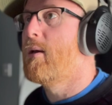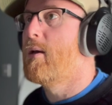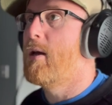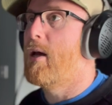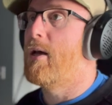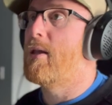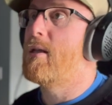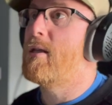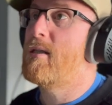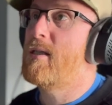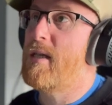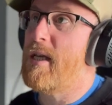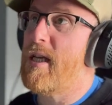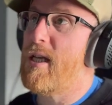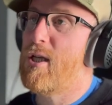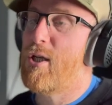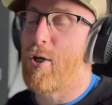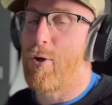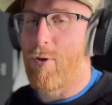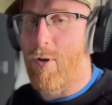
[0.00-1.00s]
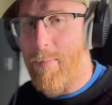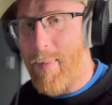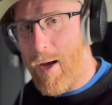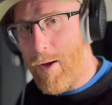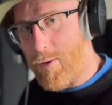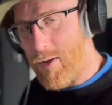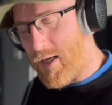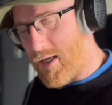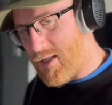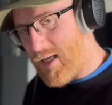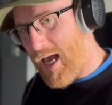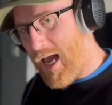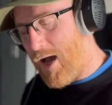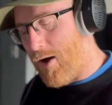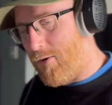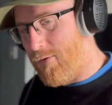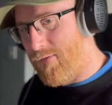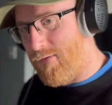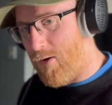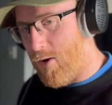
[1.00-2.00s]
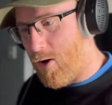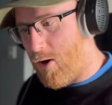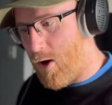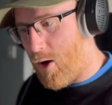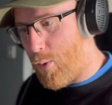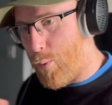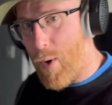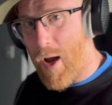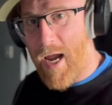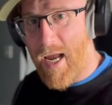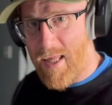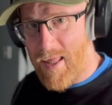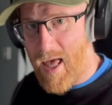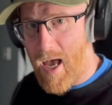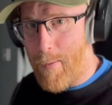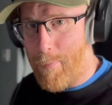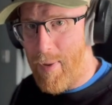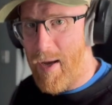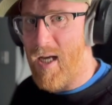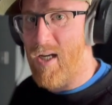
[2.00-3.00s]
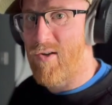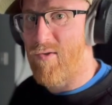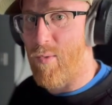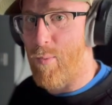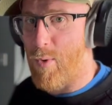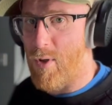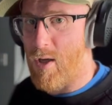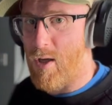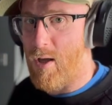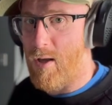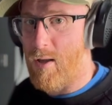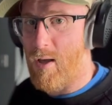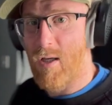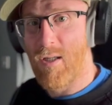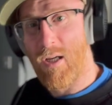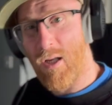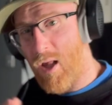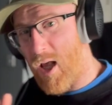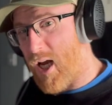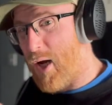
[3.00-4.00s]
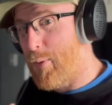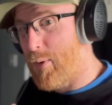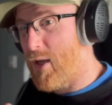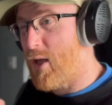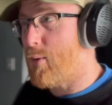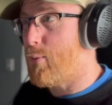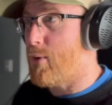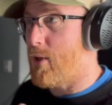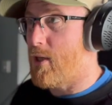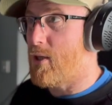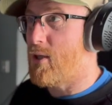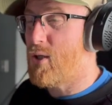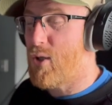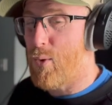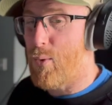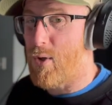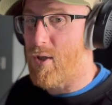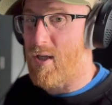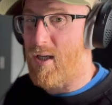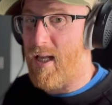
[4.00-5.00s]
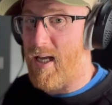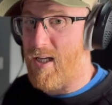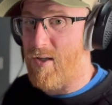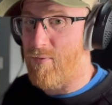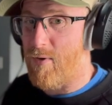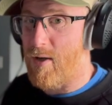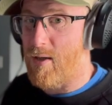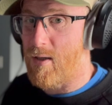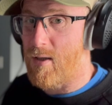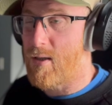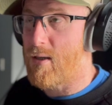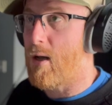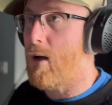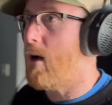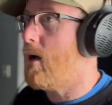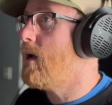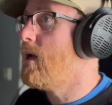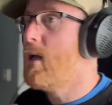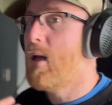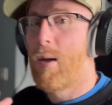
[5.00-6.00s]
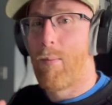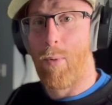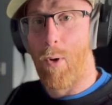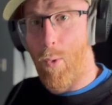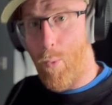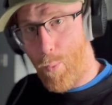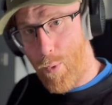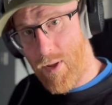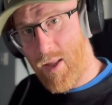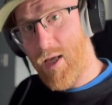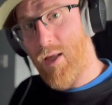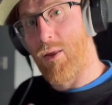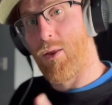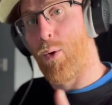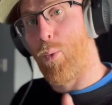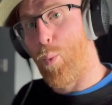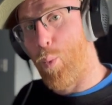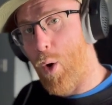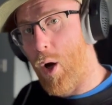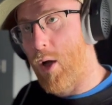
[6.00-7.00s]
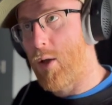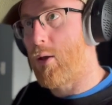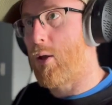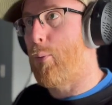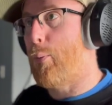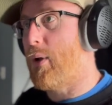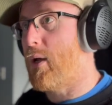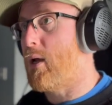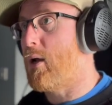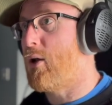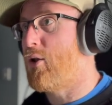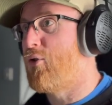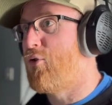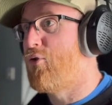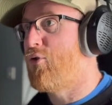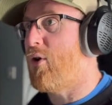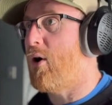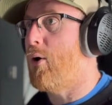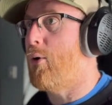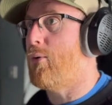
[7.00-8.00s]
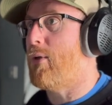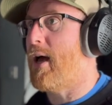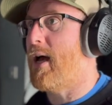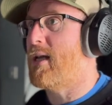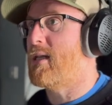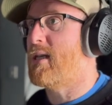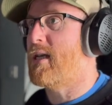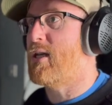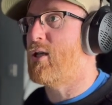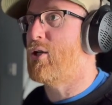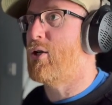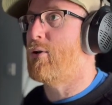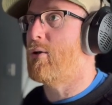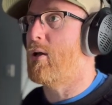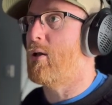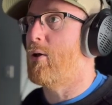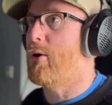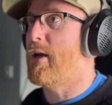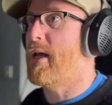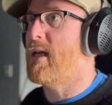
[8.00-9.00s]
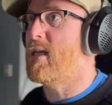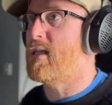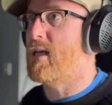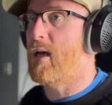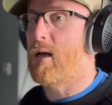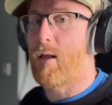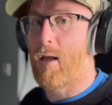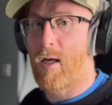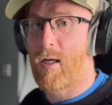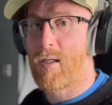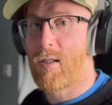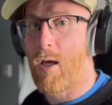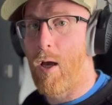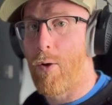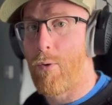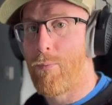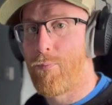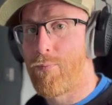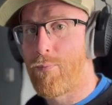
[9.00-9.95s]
And the detune amount is how far away they're pitched from one another. So like we did with the 2 oscillators right at the start, but within the 1, and we can control that detune a lot easier, like so.